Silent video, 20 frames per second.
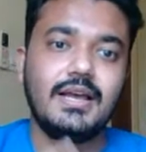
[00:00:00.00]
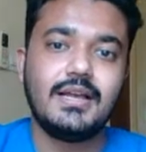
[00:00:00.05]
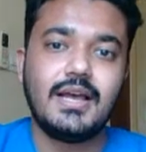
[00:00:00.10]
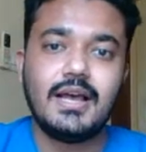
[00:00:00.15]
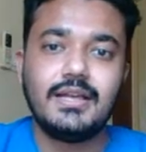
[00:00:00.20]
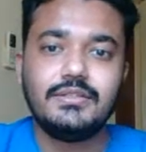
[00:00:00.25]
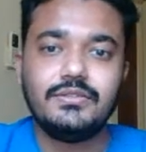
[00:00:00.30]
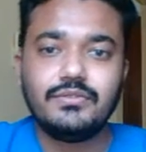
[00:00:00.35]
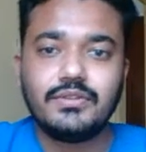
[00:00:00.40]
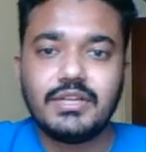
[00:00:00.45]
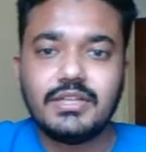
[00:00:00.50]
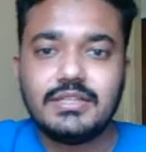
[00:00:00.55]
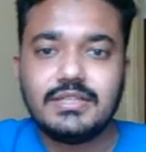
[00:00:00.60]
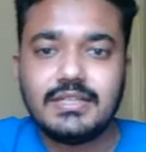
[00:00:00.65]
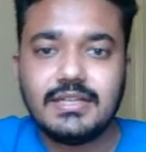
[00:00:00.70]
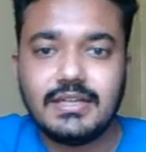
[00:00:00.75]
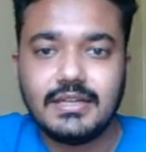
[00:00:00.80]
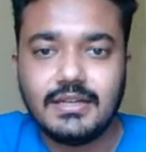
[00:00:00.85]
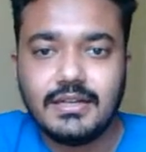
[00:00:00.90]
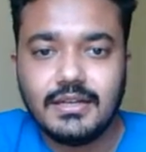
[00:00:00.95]
As you can
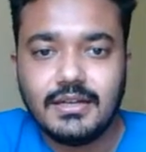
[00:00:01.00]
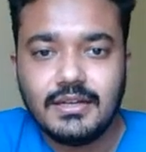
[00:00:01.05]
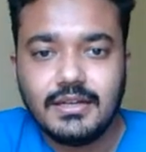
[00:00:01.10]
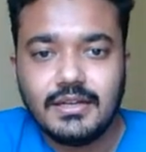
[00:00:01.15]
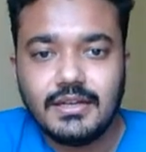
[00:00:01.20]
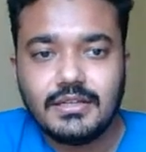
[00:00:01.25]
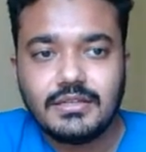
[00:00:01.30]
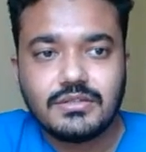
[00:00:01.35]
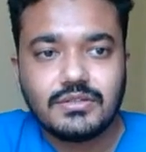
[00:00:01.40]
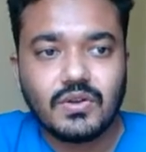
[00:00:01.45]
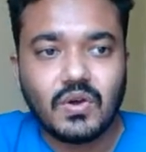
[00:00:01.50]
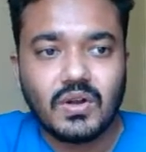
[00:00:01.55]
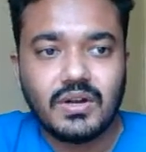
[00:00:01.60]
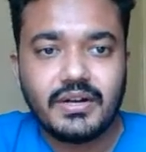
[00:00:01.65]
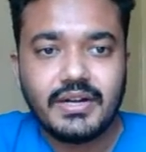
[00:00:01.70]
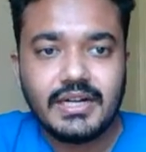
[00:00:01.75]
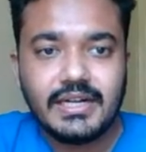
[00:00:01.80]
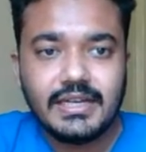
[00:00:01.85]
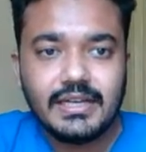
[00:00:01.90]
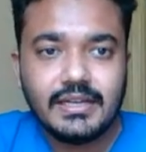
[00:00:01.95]
see, it's
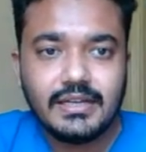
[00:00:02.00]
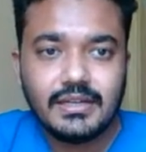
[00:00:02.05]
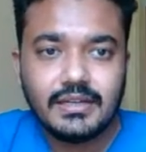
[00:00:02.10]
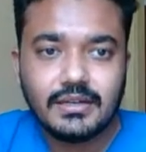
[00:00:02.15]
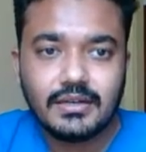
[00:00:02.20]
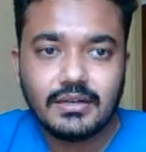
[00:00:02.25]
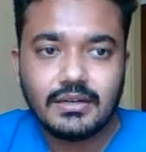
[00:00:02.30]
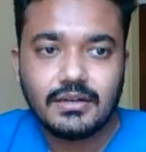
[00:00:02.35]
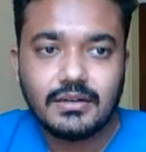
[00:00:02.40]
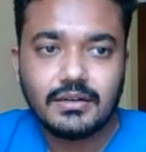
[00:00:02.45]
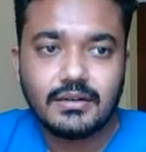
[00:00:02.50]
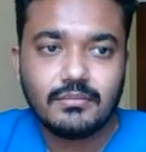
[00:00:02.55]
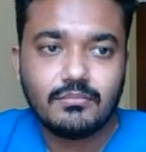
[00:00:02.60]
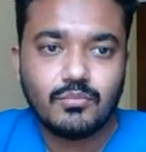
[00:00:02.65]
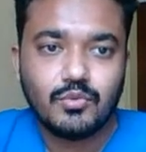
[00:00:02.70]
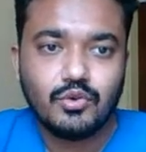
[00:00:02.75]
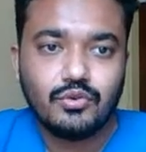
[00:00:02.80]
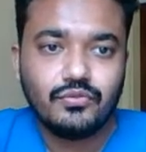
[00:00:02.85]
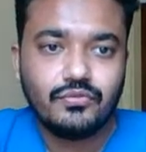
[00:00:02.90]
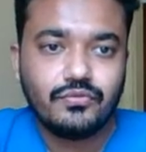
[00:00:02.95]
already
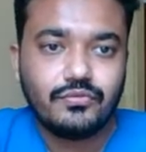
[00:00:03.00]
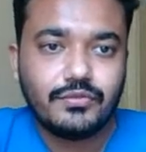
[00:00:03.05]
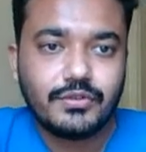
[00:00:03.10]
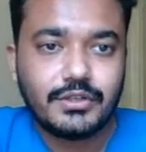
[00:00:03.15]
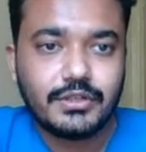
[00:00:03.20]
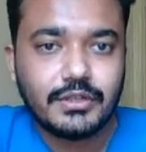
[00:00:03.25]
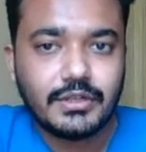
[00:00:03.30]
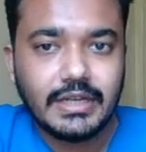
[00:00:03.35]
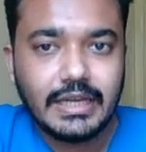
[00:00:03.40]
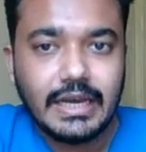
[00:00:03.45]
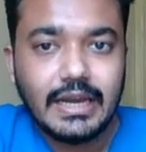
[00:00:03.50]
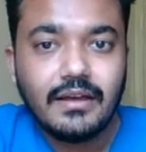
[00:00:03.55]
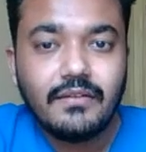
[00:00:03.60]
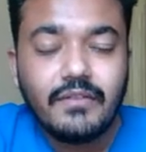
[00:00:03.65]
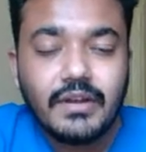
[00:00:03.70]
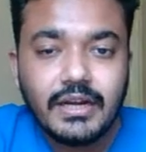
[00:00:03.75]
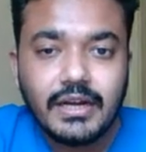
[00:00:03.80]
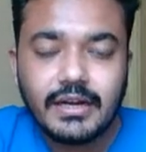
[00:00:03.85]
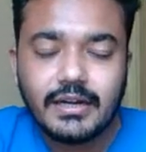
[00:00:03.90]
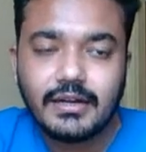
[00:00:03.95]
move
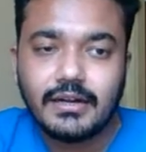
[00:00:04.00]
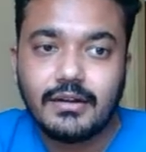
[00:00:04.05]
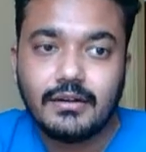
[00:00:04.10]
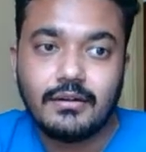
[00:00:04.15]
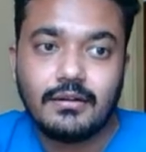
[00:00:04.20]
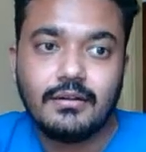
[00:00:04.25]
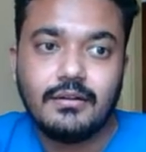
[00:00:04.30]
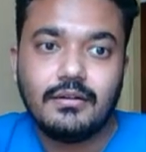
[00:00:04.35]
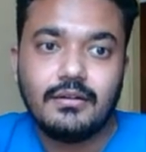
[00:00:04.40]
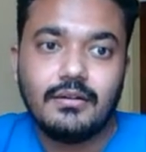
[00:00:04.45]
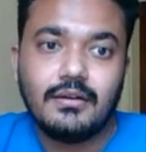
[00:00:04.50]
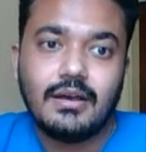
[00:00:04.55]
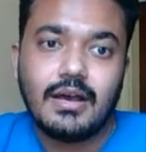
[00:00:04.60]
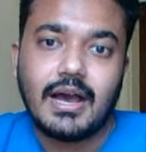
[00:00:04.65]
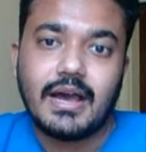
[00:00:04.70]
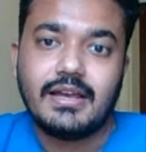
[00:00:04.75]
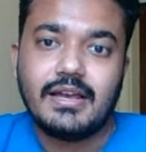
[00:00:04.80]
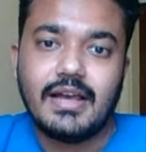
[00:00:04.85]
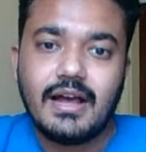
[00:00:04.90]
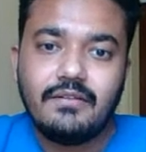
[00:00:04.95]
11, and
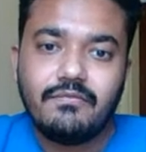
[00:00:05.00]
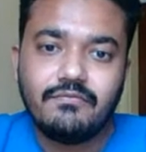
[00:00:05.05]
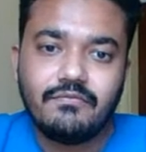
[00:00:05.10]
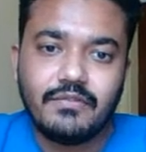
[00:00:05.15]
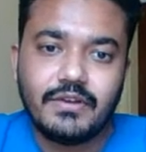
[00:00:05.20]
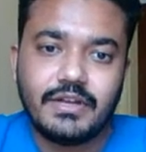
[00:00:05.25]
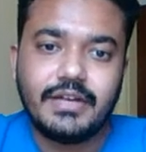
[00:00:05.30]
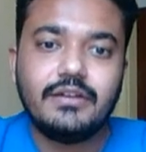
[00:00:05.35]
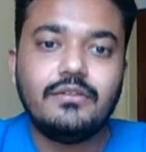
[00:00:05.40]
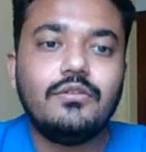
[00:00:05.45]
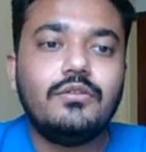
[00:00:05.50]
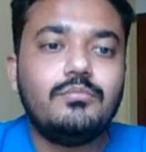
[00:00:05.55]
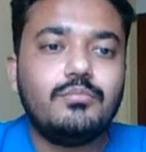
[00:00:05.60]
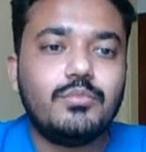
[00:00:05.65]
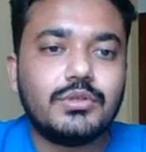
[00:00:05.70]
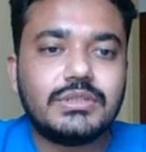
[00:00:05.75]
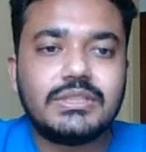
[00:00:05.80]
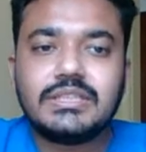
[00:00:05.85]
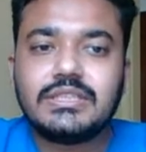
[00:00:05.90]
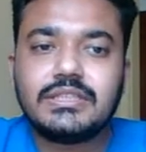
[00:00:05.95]
I have very good
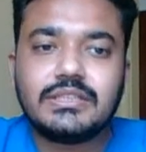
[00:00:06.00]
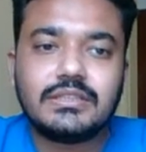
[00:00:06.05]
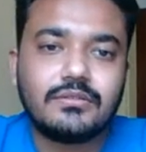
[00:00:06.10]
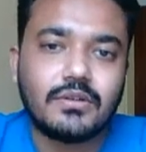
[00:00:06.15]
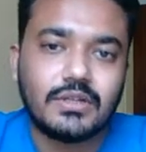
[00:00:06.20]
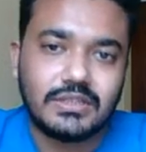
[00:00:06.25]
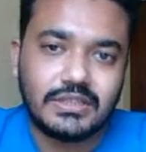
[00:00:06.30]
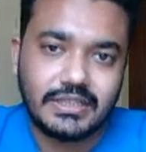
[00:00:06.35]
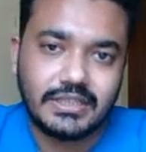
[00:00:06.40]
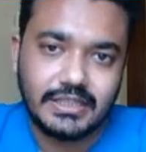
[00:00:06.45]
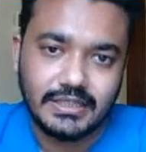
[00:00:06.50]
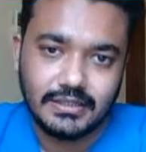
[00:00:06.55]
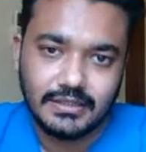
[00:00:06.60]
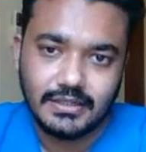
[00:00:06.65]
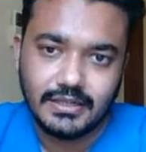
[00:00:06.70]
position already.